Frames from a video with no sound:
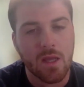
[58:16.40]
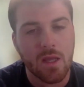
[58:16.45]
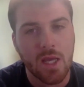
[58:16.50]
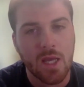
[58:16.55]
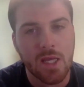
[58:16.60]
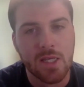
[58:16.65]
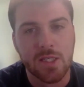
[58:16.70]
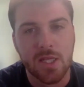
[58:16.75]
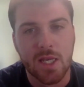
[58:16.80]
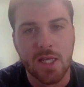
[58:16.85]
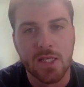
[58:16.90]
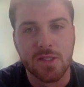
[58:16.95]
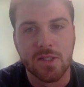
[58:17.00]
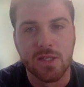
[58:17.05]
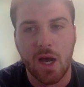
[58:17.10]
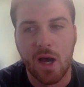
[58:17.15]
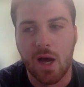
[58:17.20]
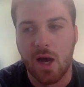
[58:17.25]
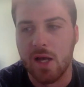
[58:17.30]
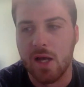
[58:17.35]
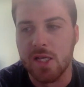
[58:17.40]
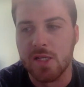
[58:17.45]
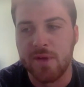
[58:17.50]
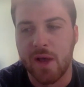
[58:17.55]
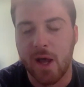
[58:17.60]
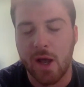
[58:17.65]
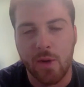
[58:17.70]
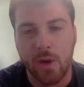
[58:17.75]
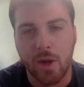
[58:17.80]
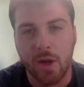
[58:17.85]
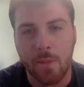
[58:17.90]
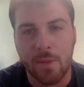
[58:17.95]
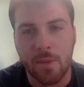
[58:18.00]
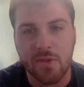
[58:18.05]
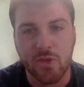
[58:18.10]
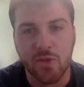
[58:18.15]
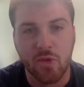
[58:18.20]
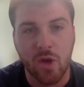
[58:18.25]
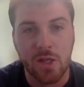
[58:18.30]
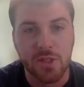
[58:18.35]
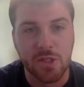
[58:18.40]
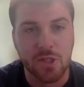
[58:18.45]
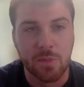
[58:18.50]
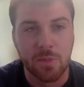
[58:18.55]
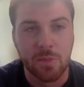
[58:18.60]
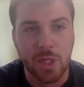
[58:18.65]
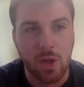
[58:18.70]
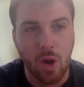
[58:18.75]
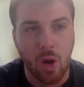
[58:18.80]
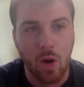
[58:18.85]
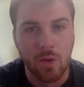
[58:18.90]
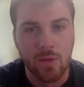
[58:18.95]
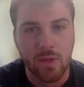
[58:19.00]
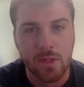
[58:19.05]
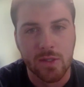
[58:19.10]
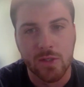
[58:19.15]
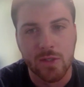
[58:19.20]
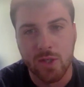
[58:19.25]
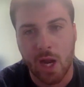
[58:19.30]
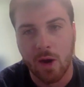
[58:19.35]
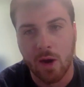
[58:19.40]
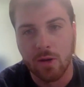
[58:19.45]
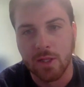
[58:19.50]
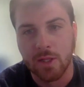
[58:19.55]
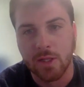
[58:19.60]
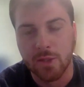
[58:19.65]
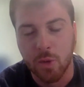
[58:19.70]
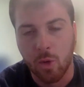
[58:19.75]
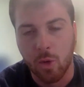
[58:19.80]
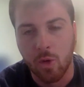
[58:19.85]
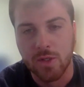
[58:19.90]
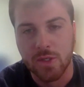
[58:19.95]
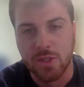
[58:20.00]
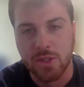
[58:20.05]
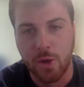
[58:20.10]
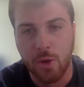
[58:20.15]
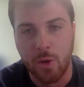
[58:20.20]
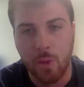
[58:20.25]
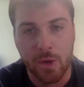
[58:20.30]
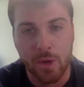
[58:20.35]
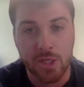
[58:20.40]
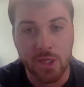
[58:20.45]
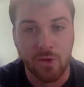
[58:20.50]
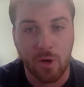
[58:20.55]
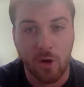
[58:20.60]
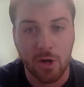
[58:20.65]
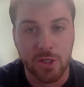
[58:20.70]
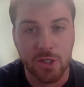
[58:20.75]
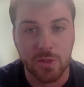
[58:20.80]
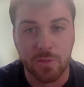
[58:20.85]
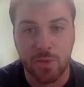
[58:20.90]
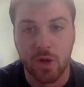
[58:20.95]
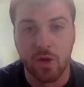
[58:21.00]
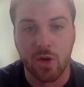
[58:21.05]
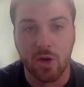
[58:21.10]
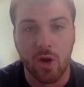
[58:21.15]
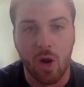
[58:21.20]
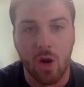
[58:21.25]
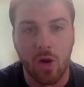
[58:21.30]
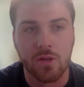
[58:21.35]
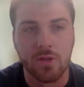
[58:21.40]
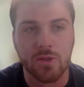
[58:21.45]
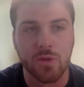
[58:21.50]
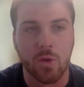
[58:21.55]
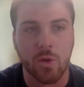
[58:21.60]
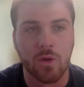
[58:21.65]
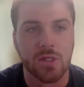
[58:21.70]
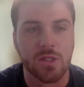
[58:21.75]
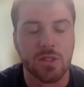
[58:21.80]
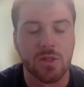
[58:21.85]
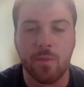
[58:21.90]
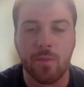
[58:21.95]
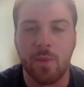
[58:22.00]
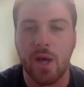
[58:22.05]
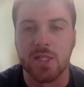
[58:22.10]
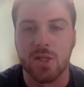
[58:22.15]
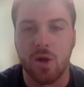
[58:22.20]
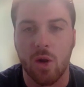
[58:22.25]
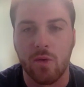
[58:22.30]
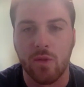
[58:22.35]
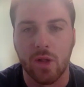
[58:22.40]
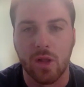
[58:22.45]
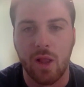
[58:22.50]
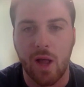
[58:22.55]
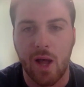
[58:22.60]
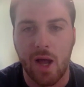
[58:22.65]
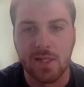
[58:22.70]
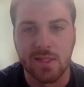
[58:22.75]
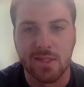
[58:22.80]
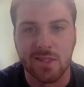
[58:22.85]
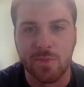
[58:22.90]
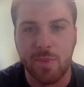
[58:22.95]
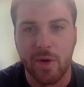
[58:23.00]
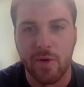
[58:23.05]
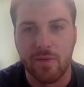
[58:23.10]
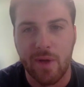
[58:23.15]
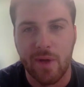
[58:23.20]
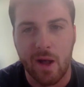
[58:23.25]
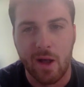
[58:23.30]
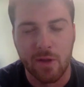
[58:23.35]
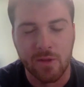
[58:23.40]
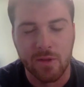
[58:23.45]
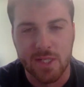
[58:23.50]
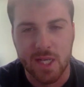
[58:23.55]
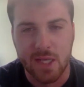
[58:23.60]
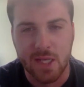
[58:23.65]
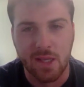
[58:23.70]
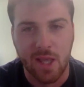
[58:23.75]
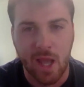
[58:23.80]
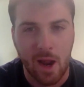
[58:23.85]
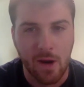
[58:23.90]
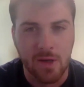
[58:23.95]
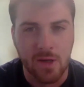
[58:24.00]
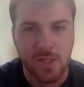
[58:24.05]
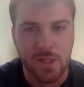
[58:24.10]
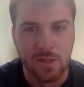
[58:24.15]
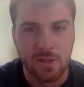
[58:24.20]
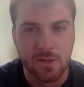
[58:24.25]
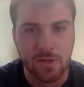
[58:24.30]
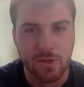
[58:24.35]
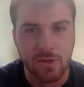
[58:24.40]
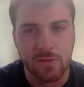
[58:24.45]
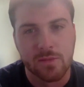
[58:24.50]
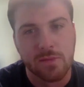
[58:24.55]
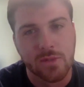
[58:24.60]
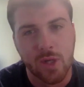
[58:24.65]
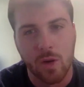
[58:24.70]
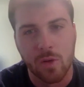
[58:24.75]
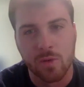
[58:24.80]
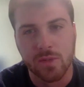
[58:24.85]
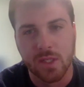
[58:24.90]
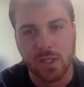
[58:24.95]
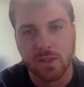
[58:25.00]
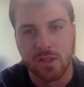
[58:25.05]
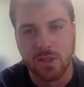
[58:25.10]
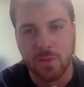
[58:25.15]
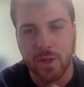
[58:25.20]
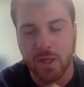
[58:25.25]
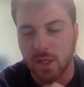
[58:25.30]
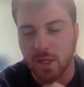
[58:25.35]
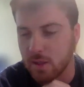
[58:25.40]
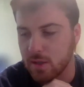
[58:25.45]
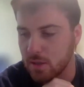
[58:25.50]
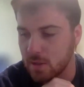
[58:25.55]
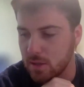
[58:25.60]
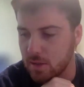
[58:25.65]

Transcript: his value. I mean, Stroud's going to be guard than Torrance is too, but as far as just pure guard, Torrance is the best guard in the class, and it's better value than taking Harrison or Jones at this pick.